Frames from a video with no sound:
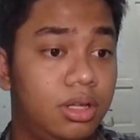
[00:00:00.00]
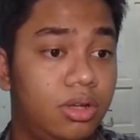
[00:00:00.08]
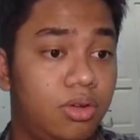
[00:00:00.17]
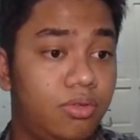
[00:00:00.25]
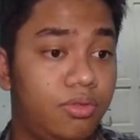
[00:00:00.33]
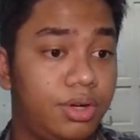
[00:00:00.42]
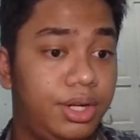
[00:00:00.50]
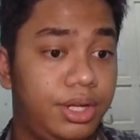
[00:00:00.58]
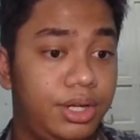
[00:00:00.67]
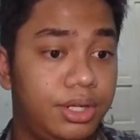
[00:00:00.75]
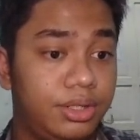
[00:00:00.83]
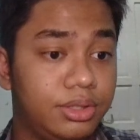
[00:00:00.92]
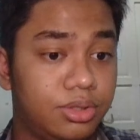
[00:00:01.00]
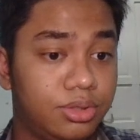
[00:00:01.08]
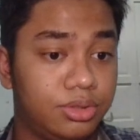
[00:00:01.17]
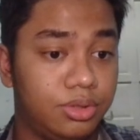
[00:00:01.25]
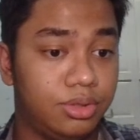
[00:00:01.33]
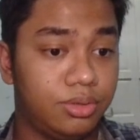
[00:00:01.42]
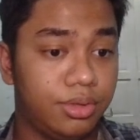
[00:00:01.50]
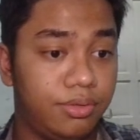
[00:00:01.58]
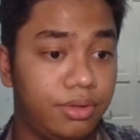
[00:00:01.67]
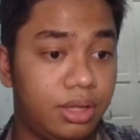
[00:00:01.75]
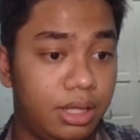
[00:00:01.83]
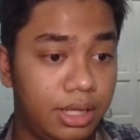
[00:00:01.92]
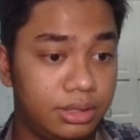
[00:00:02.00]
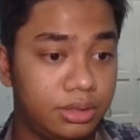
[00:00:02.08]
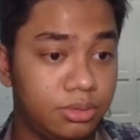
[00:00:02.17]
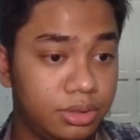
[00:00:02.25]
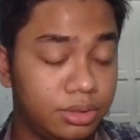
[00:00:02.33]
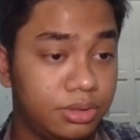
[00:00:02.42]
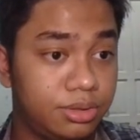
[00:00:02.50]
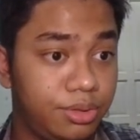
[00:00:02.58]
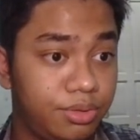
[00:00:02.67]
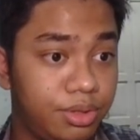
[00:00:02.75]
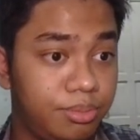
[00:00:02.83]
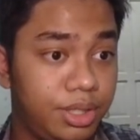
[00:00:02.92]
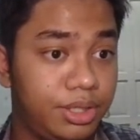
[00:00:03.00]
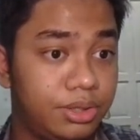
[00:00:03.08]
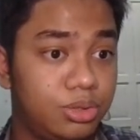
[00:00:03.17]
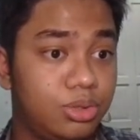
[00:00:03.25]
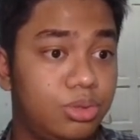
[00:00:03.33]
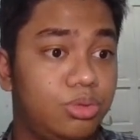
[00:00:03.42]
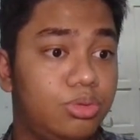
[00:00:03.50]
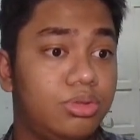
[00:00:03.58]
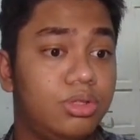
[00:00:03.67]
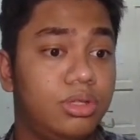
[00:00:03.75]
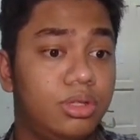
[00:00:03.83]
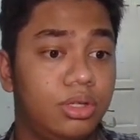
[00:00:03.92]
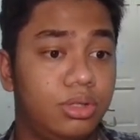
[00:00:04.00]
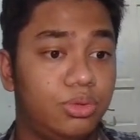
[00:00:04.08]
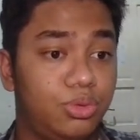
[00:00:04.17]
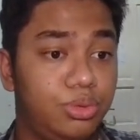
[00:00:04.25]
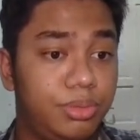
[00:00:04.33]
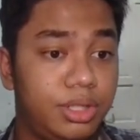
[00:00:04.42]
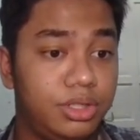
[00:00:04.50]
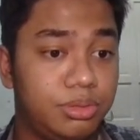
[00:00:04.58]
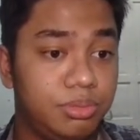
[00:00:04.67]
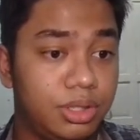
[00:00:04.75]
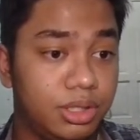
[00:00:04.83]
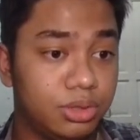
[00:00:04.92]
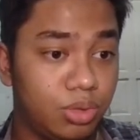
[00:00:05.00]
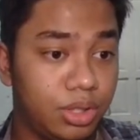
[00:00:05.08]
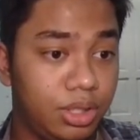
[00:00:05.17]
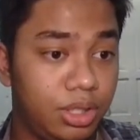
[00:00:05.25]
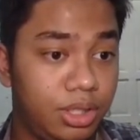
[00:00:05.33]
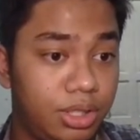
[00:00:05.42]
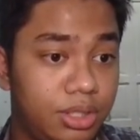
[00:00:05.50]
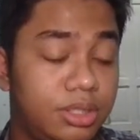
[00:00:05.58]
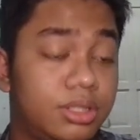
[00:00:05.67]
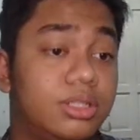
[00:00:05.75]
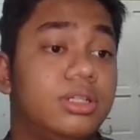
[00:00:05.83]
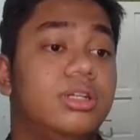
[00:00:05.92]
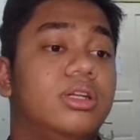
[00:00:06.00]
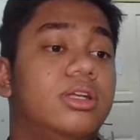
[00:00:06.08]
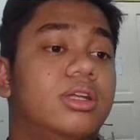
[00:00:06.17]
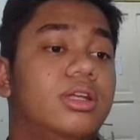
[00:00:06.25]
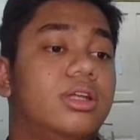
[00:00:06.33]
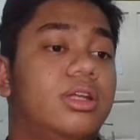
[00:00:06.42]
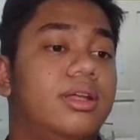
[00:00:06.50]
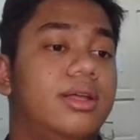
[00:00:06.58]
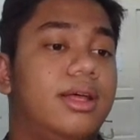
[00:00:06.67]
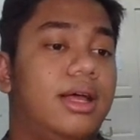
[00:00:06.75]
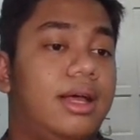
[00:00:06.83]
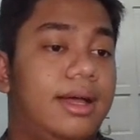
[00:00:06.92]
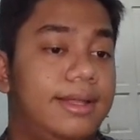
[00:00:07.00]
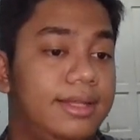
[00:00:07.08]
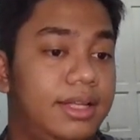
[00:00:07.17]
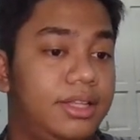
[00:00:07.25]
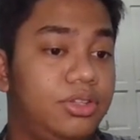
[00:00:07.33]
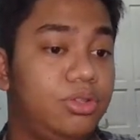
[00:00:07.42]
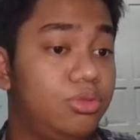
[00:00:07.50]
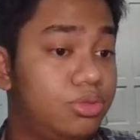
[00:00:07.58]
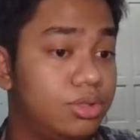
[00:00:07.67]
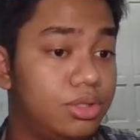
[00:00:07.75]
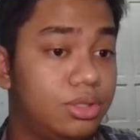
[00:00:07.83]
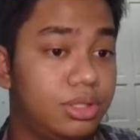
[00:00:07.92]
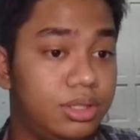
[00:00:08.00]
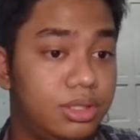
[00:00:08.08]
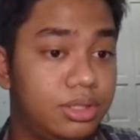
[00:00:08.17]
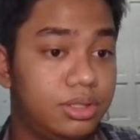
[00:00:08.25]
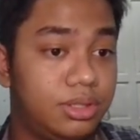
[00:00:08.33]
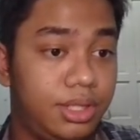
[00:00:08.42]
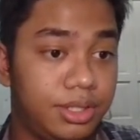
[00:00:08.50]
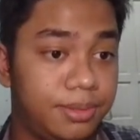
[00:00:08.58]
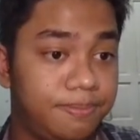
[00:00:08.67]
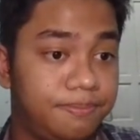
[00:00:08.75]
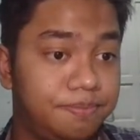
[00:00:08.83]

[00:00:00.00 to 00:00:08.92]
Over here, there's also array of class, which is 3 of them here too. Room management, there's one here, and then the user is here.